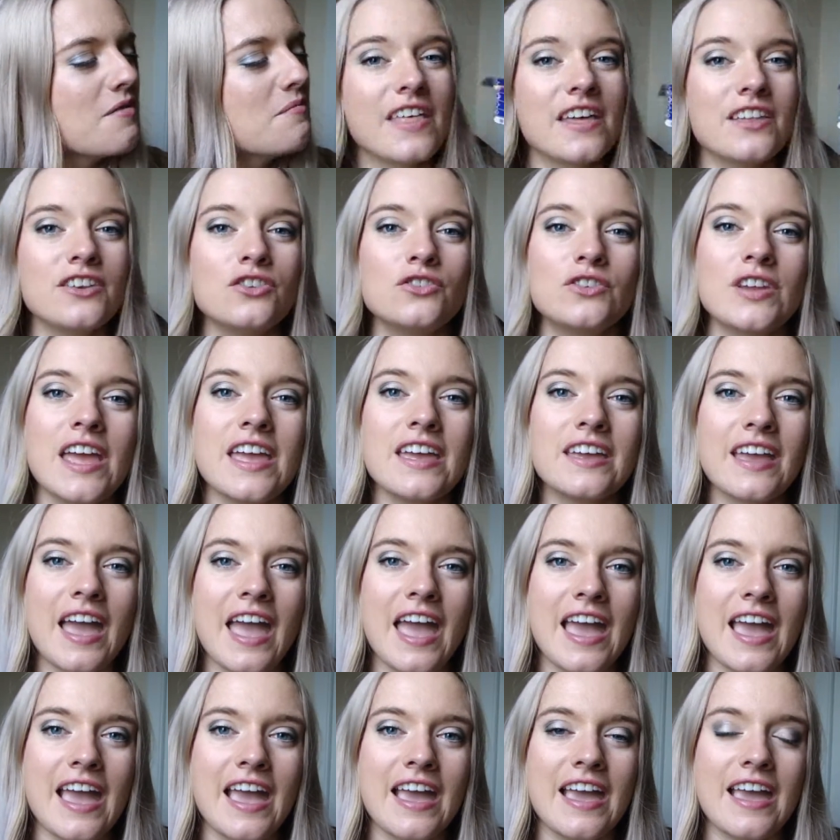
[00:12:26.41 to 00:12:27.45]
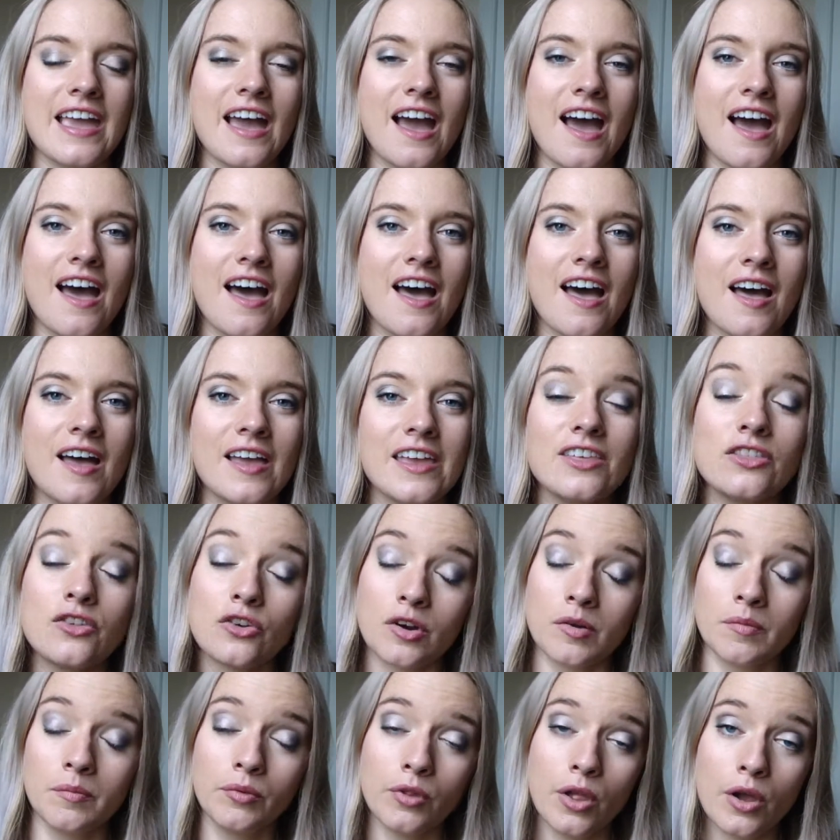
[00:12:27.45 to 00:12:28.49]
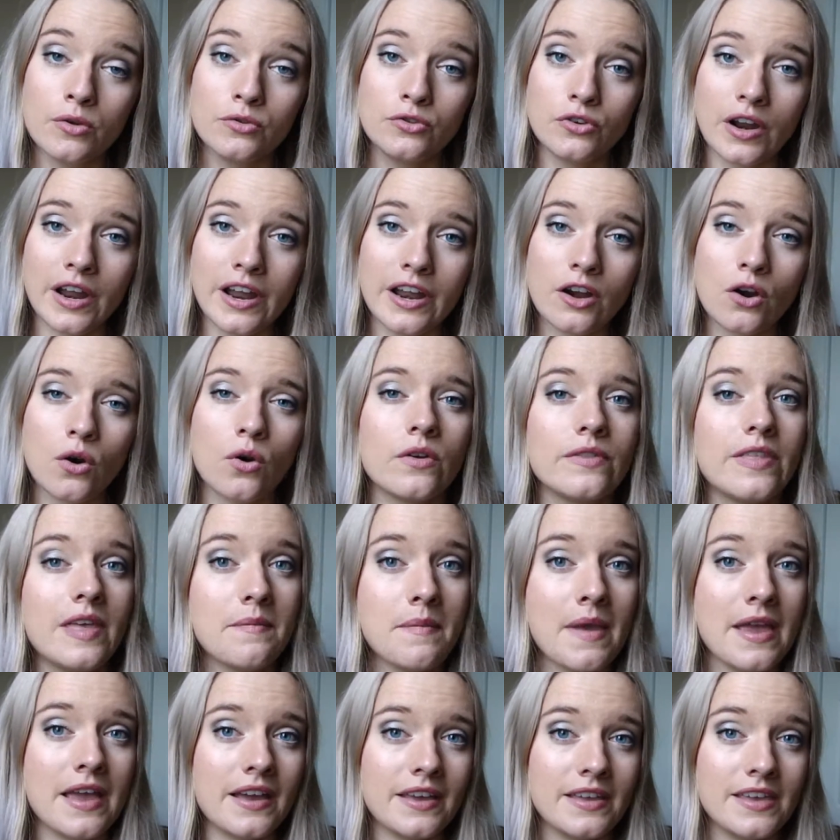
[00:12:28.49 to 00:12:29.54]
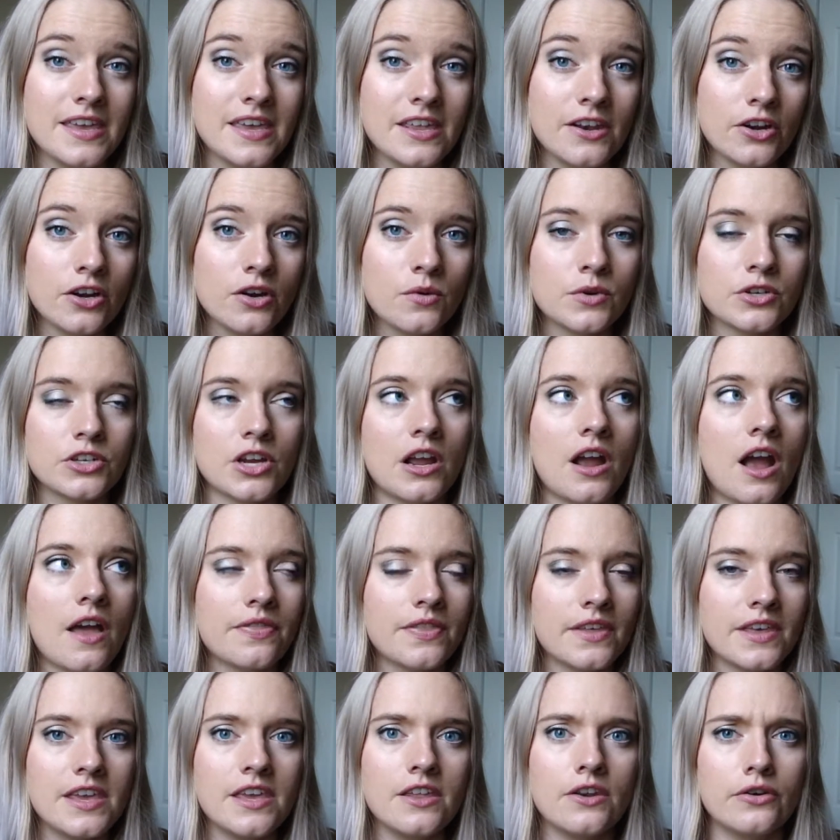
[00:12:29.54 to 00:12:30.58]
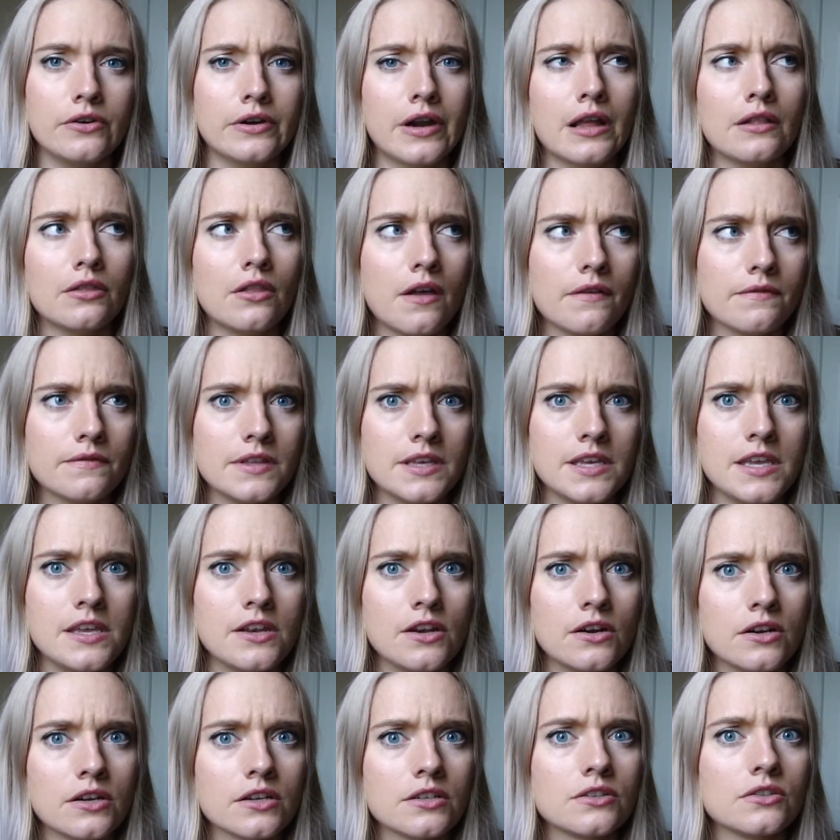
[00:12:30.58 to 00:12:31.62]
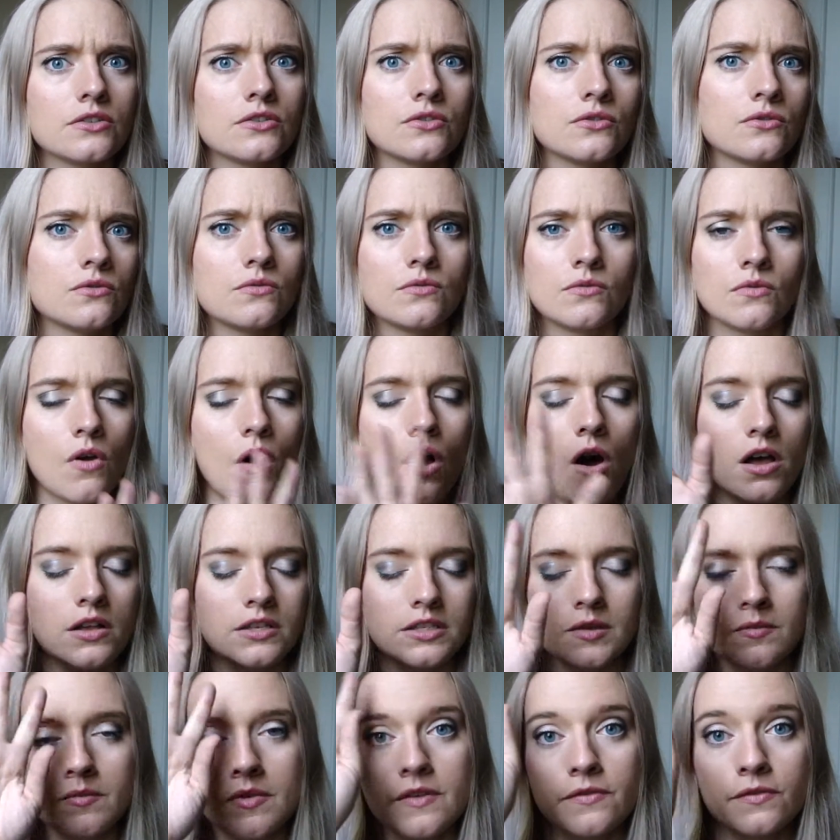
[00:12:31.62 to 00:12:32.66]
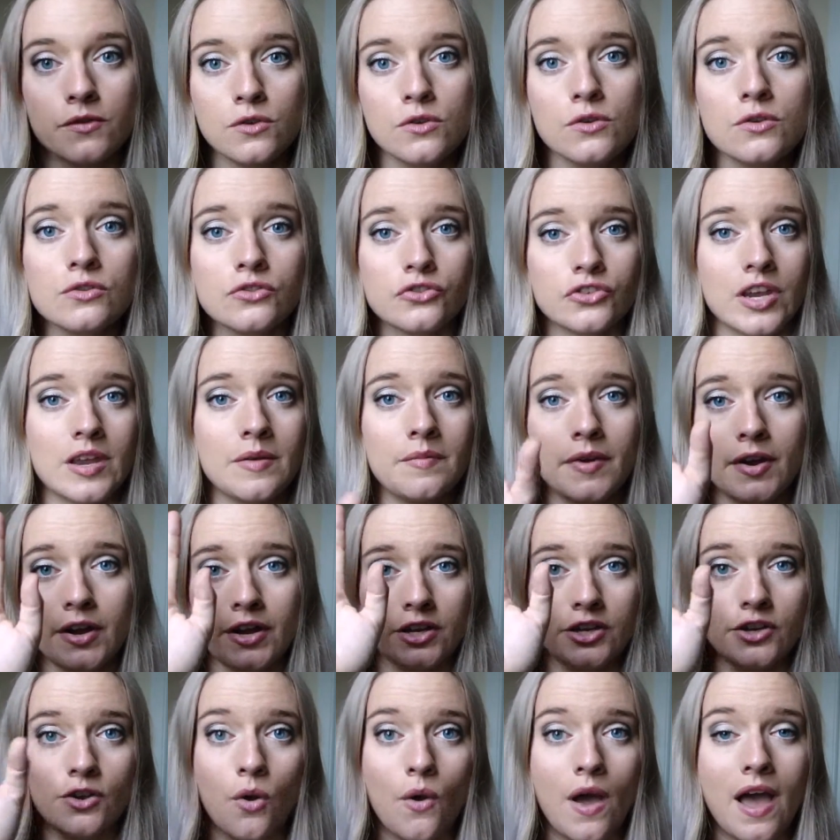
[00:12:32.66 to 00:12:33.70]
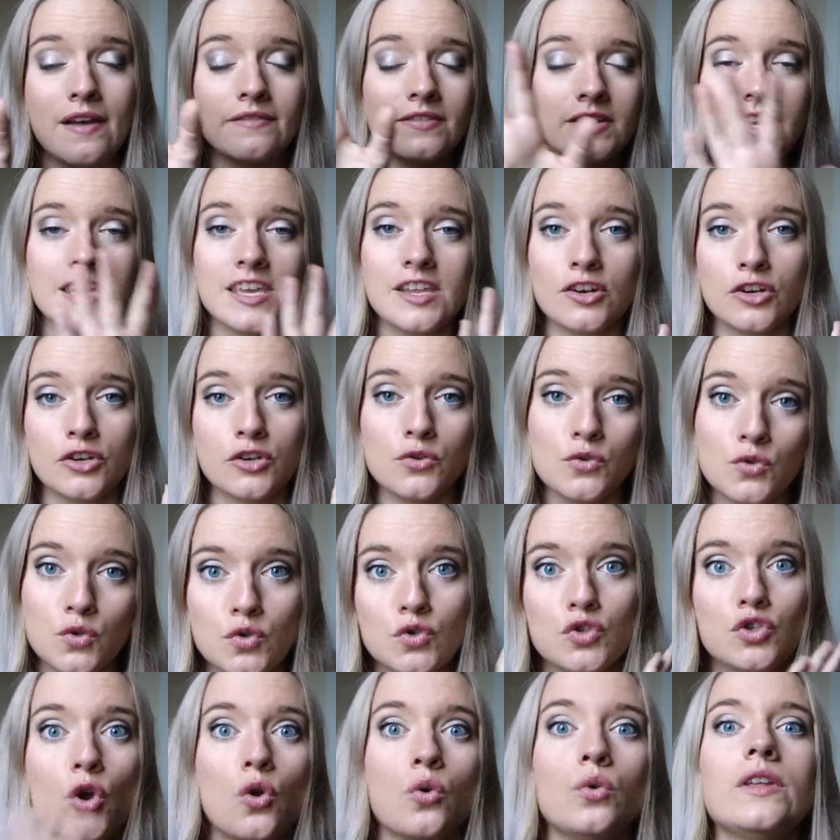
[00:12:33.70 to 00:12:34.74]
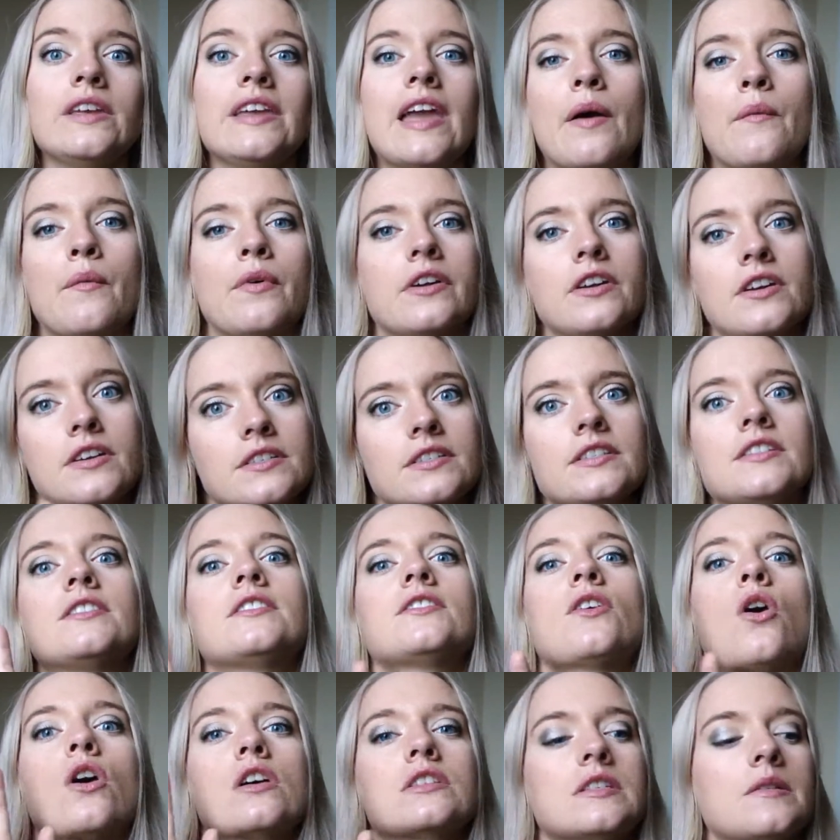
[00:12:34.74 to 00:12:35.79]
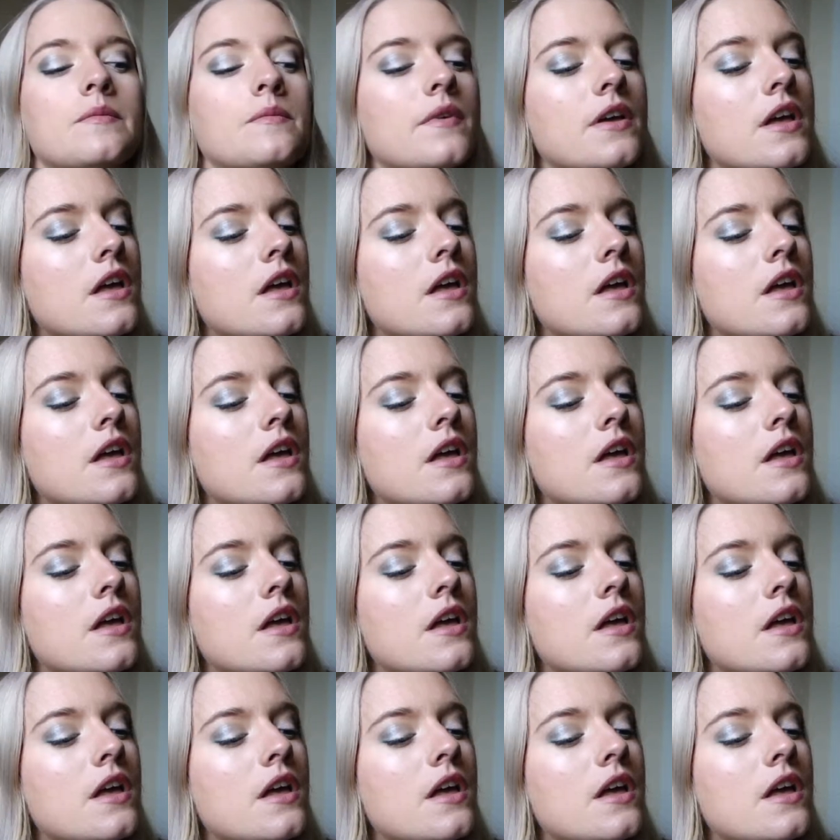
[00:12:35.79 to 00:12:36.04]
Then you take either a blow dryer, or they make a heater, which I got the heater and I love the heater. It's awesome. If you use Jamberry and you don't have a heater, you should totally get one because it's awesome.